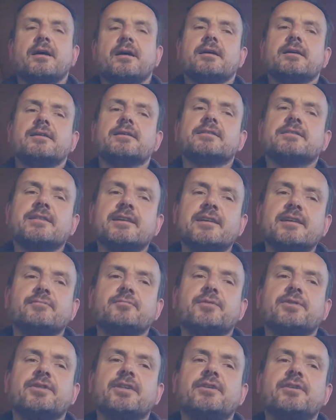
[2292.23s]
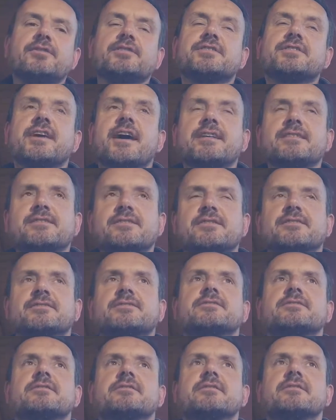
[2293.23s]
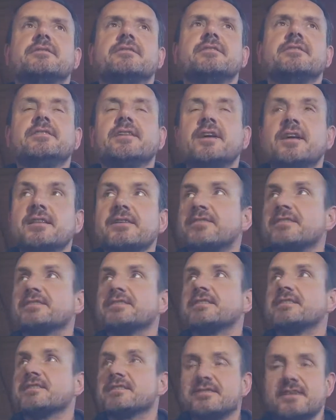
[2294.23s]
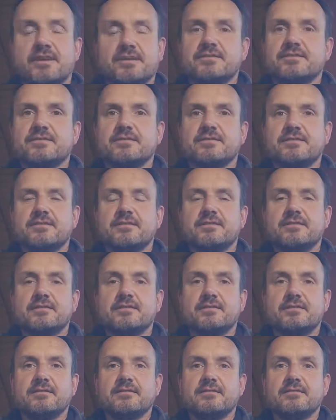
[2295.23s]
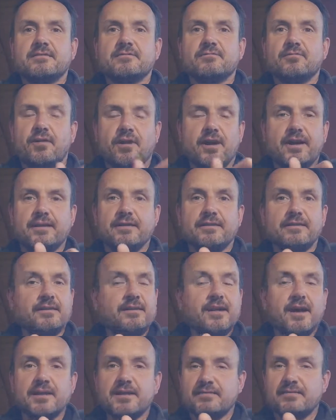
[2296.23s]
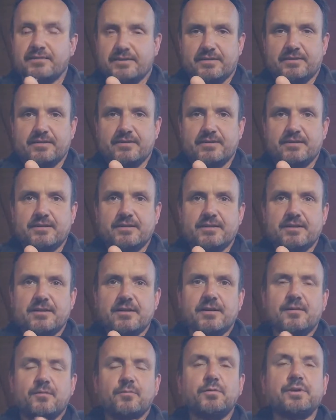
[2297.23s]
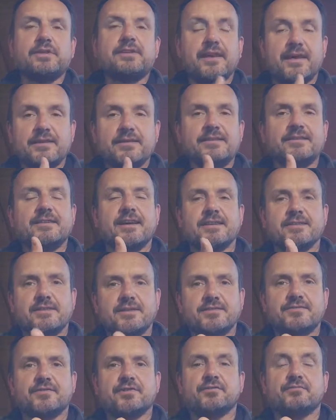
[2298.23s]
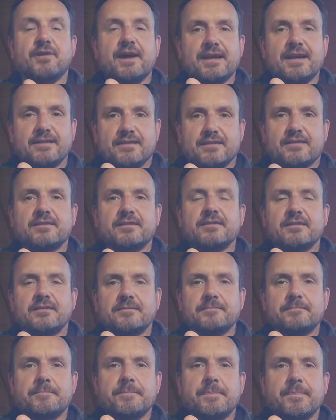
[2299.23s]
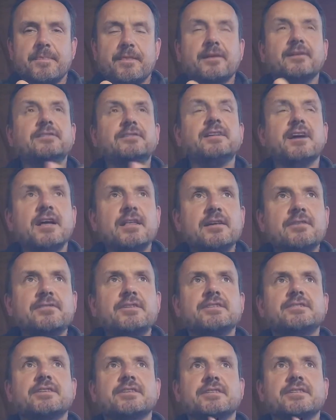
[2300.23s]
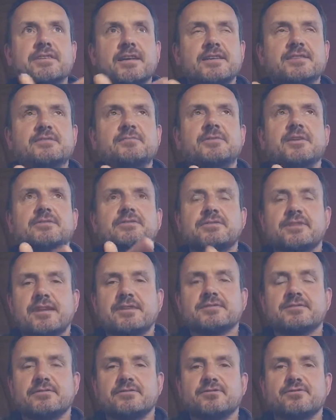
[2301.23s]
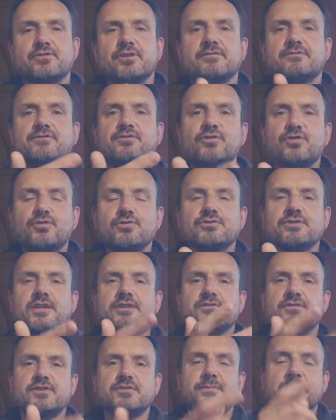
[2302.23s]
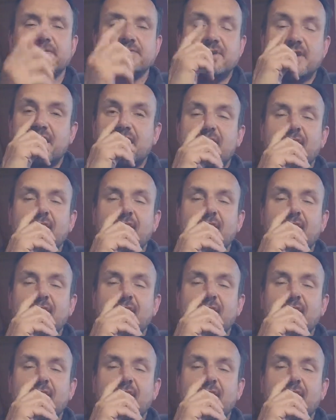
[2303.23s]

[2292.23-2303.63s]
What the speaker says: You see, without the senses, none of this exists, right? None of it. We take the senses for granted. None of this exists without senses. You'll have no sensory experience.